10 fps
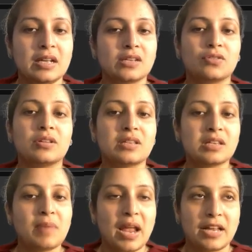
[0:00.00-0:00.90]
So this
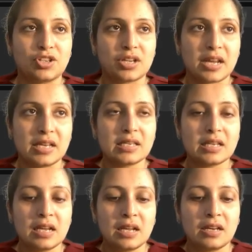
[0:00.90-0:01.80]
is my edge case.
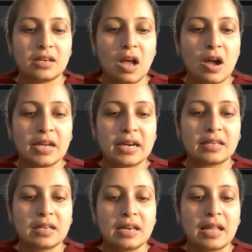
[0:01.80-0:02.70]
Now I
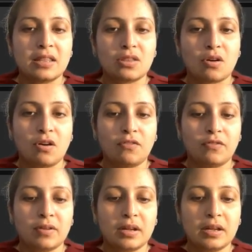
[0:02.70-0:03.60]
get the length of